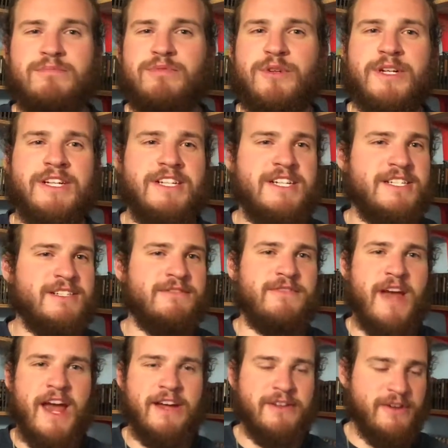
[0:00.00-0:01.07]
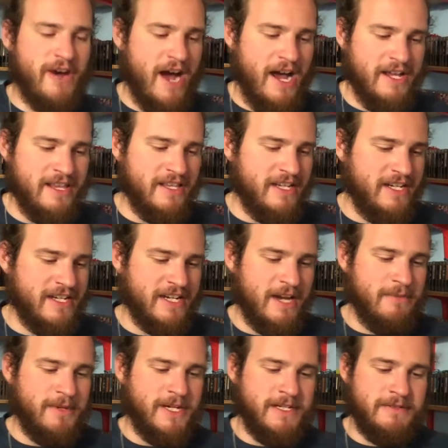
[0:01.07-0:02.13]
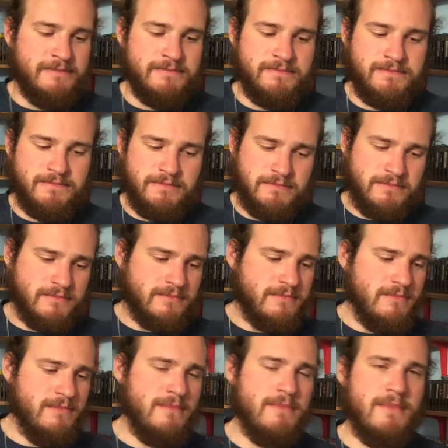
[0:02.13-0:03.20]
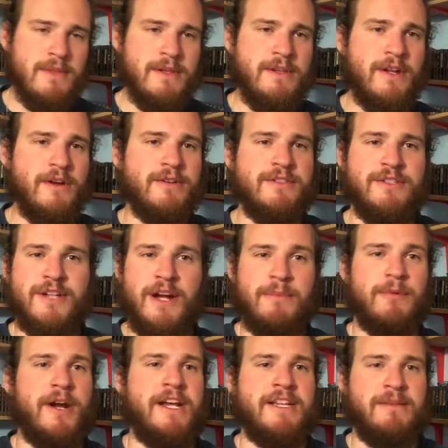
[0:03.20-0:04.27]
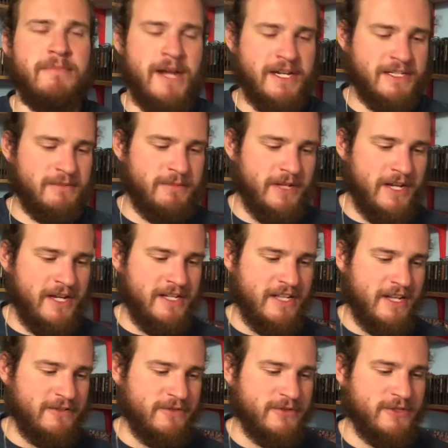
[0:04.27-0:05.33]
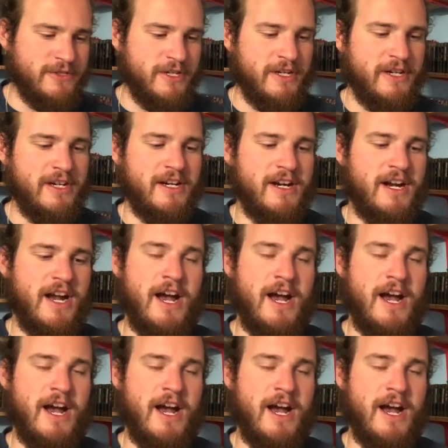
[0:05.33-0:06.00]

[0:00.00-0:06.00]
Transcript: Pretty decent value, I think. I mean, you're not breaking the bank to play it, that's for sure.